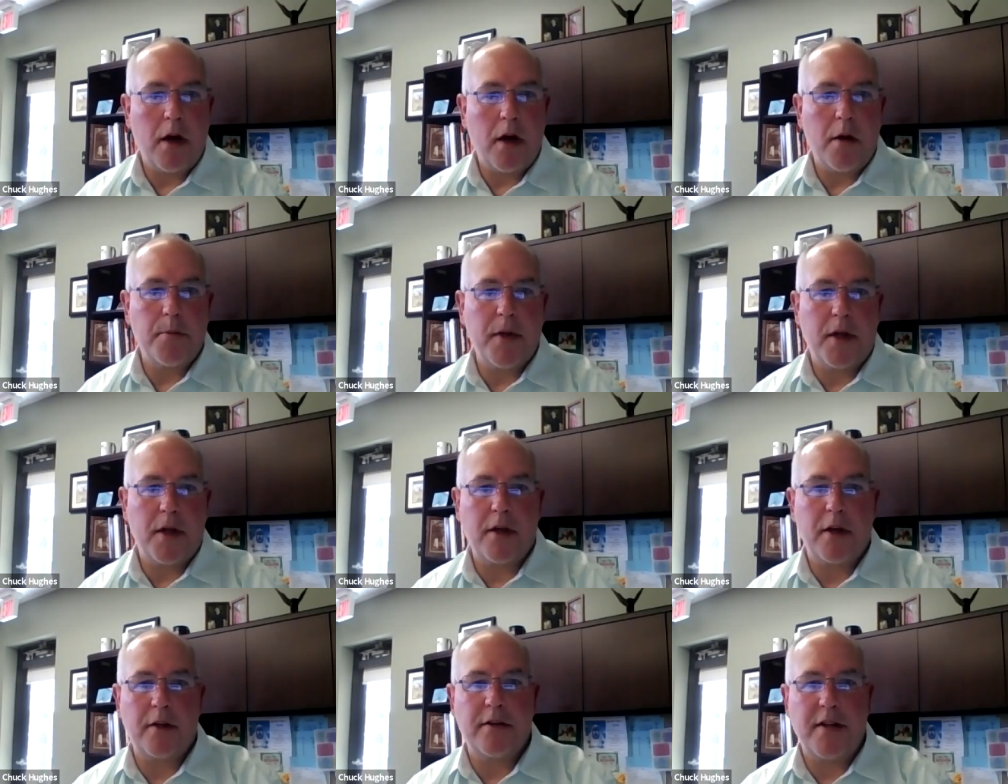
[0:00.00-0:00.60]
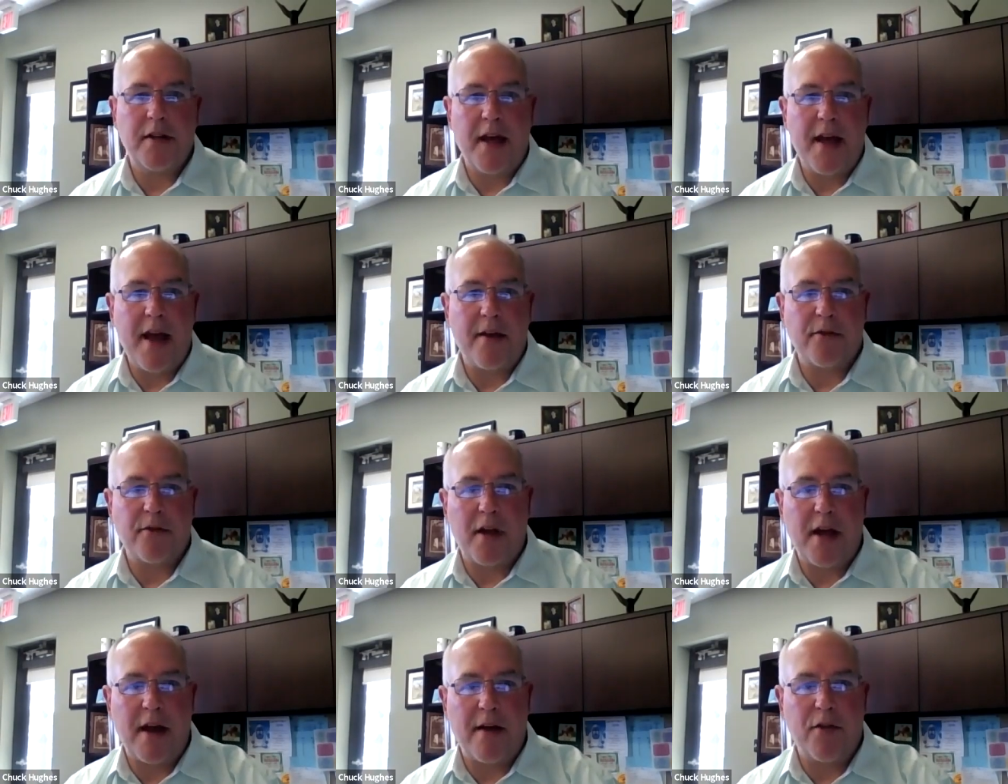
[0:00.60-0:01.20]
because they
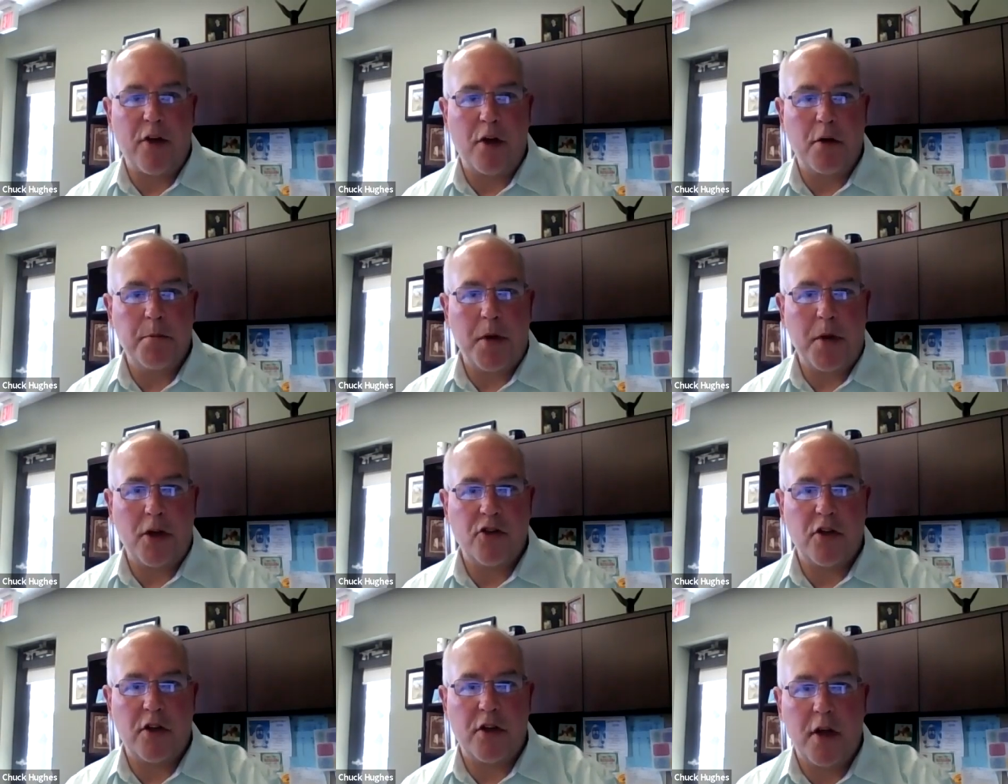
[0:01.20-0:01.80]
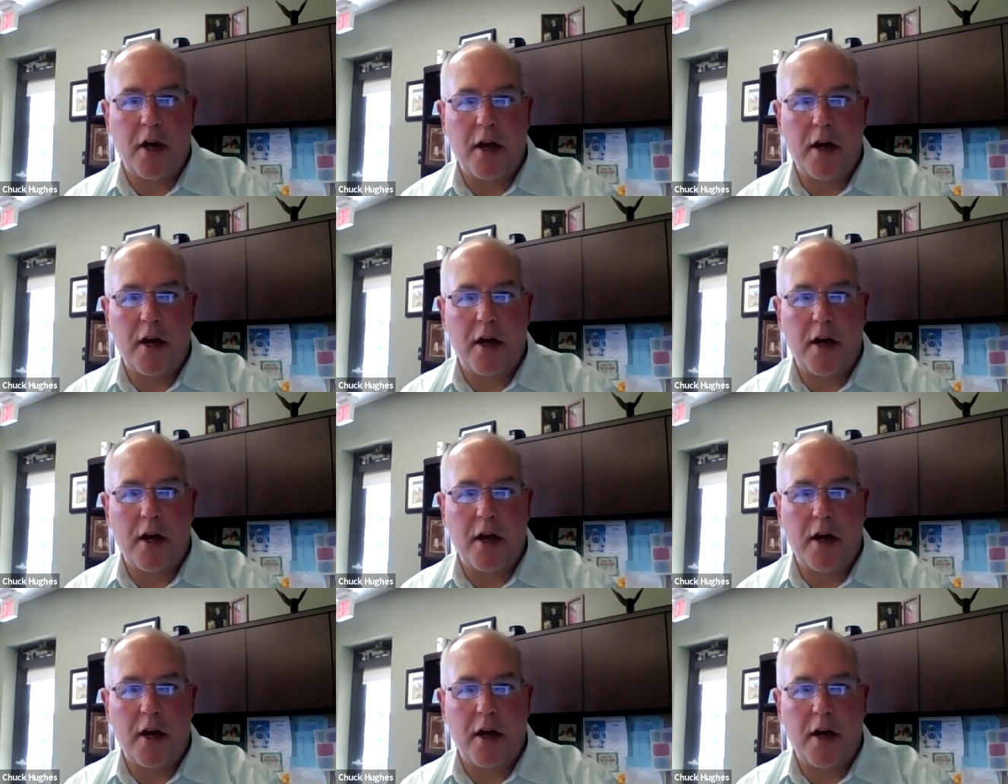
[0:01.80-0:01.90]
have to have their budget